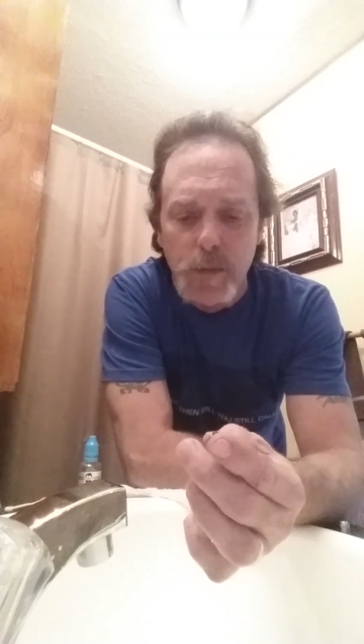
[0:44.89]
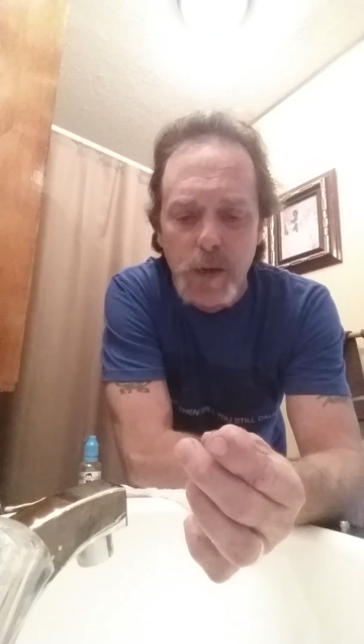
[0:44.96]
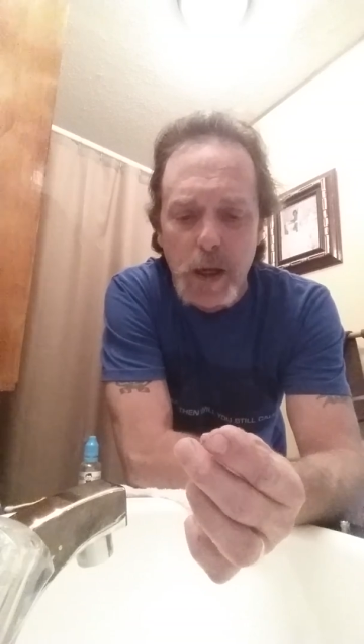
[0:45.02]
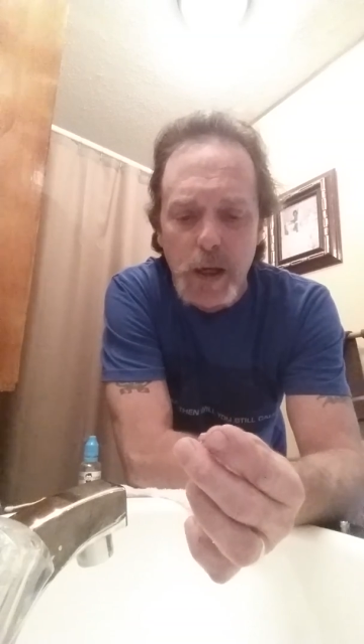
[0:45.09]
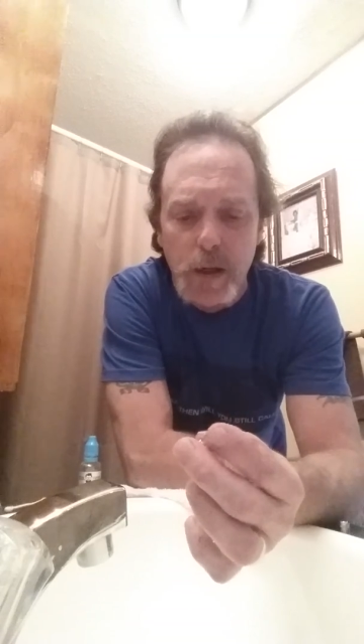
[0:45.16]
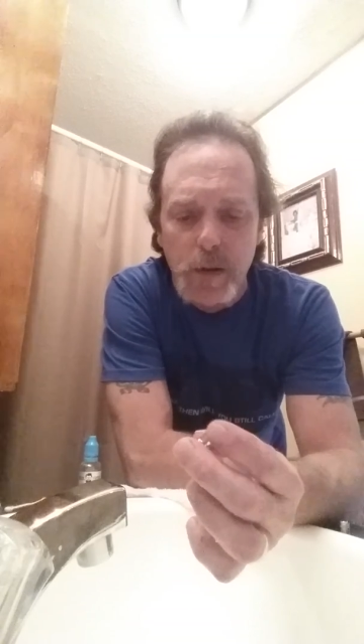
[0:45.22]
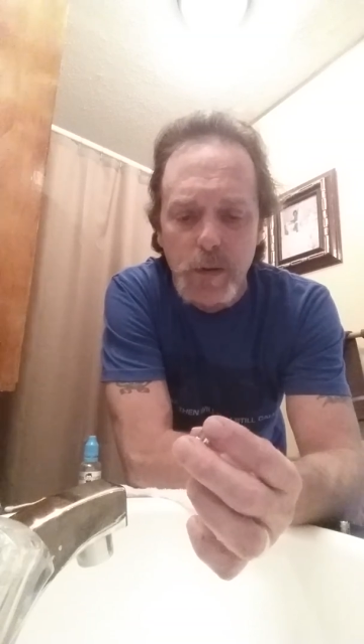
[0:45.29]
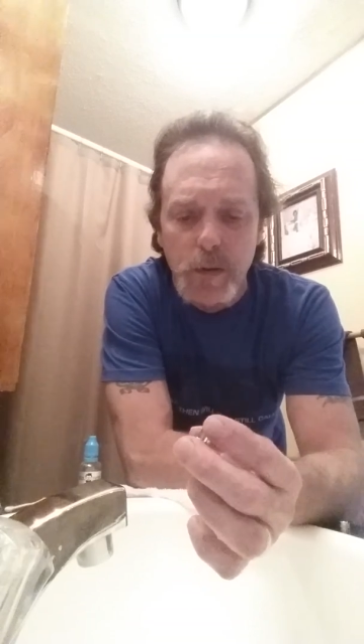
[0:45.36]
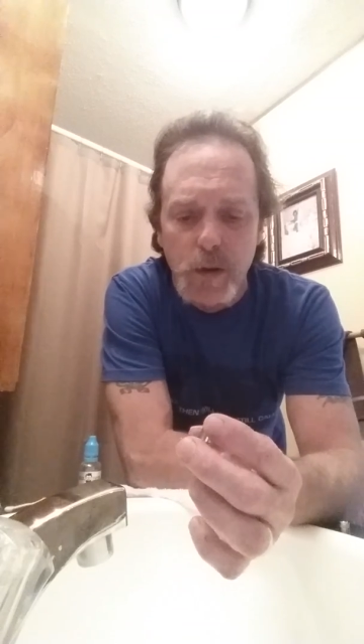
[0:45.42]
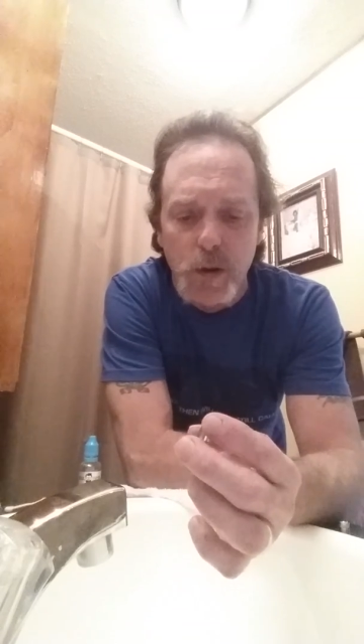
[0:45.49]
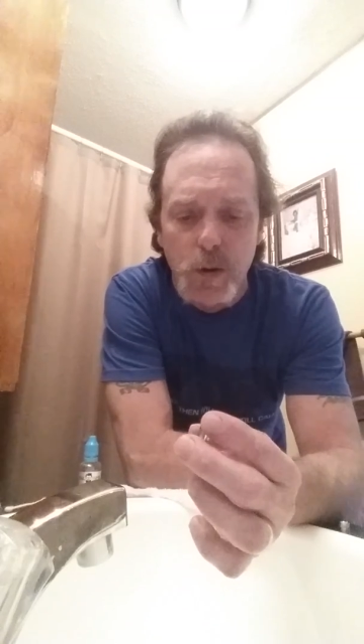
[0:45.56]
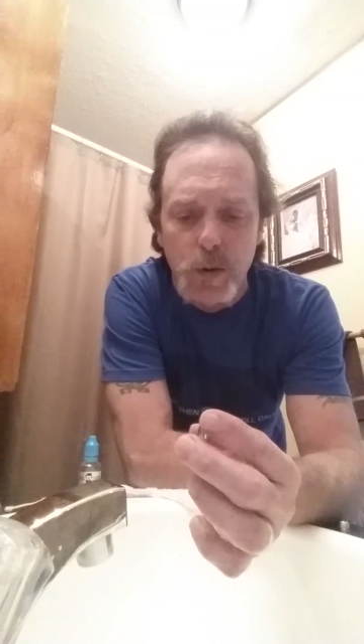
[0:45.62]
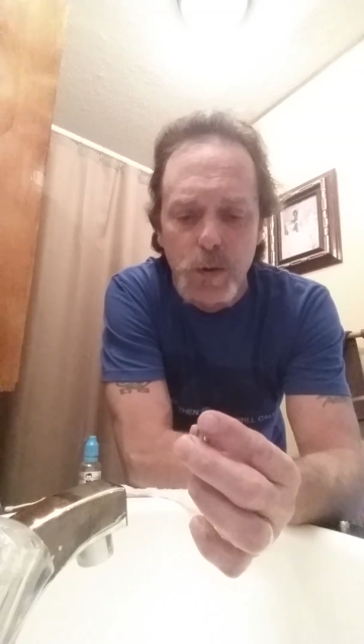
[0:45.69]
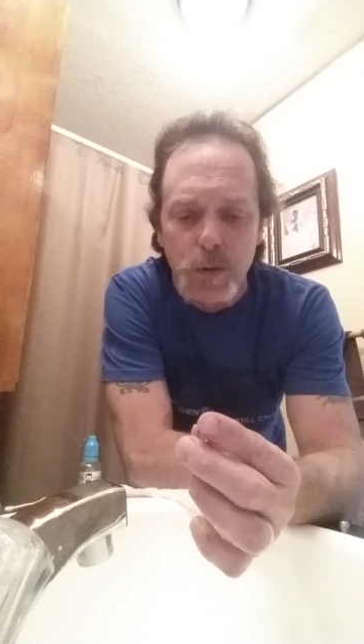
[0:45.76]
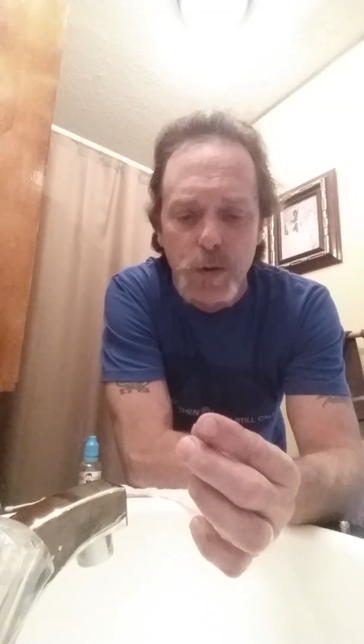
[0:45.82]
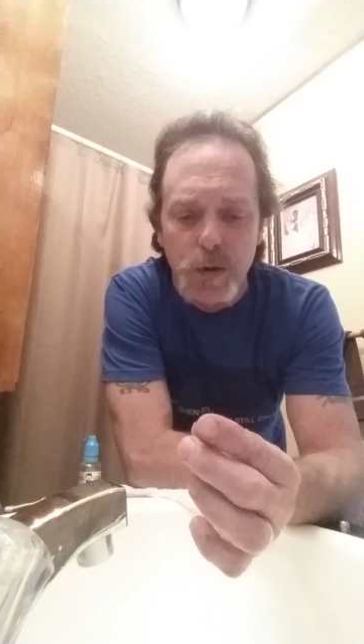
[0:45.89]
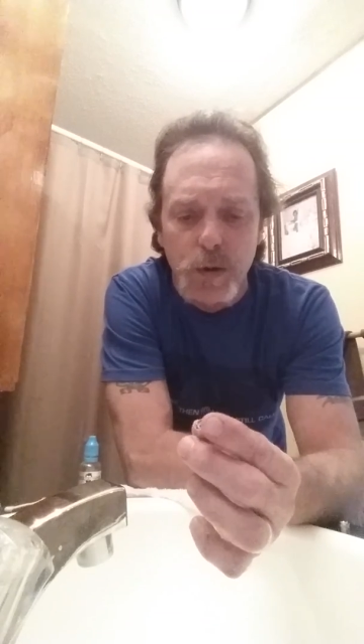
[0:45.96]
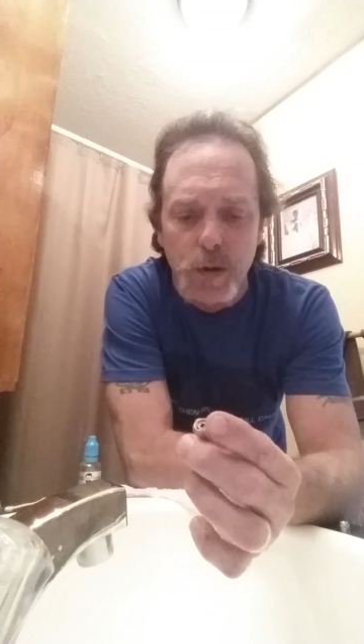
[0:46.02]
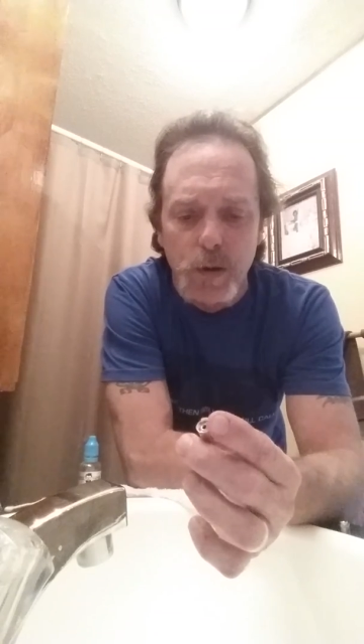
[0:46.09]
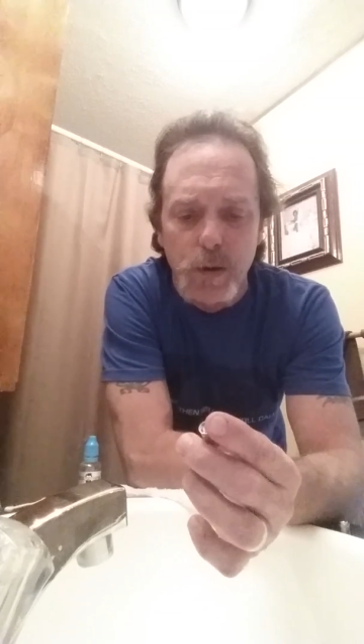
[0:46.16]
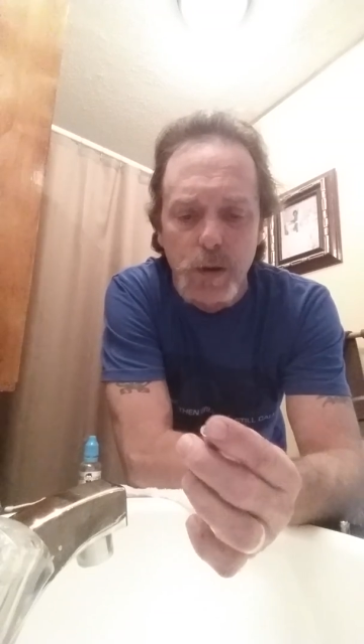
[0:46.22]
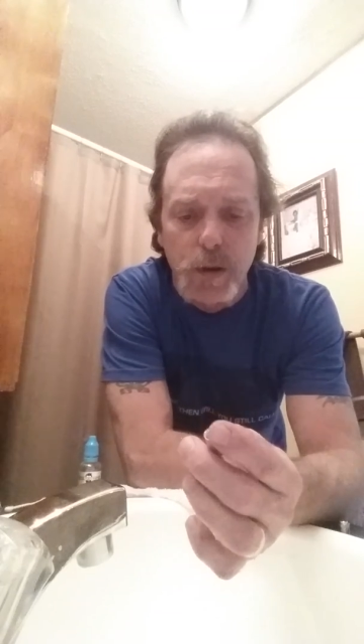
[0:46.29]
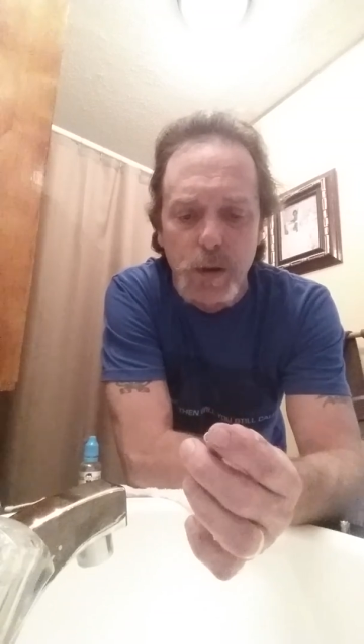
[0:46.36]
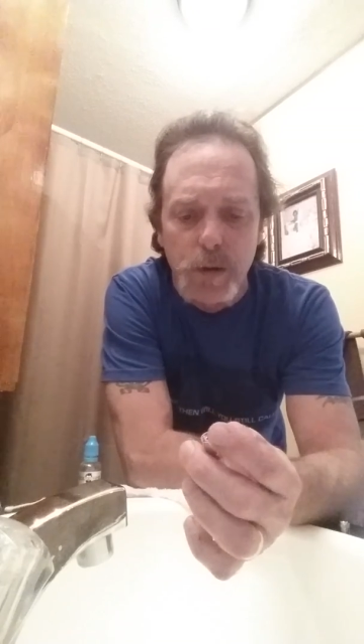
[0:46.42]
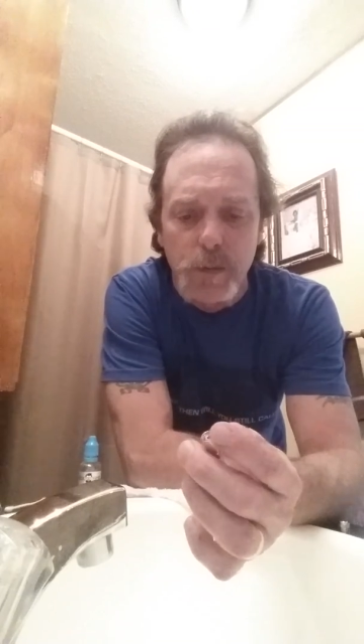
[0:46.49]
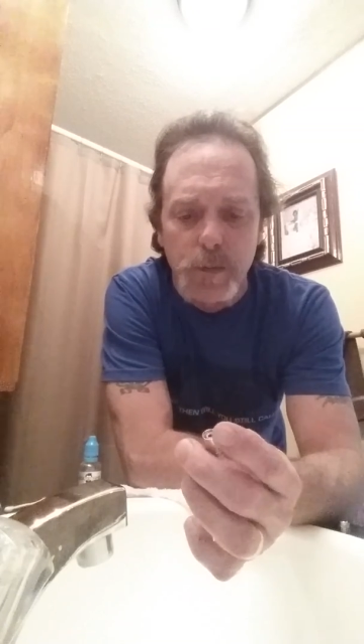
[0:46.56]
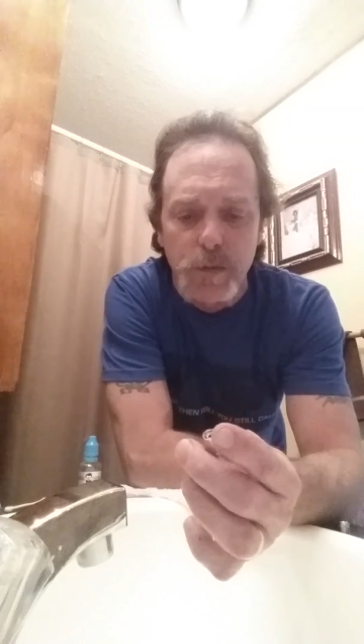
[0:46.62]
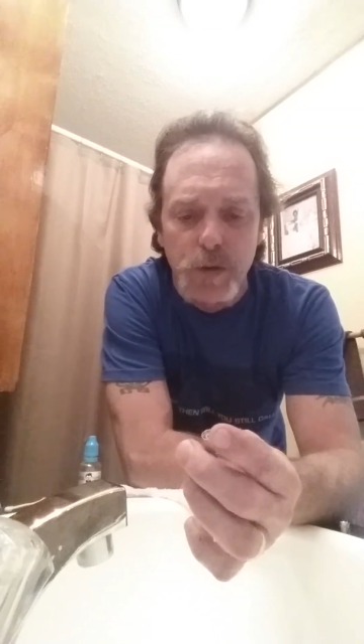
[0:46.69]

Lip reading: that goes in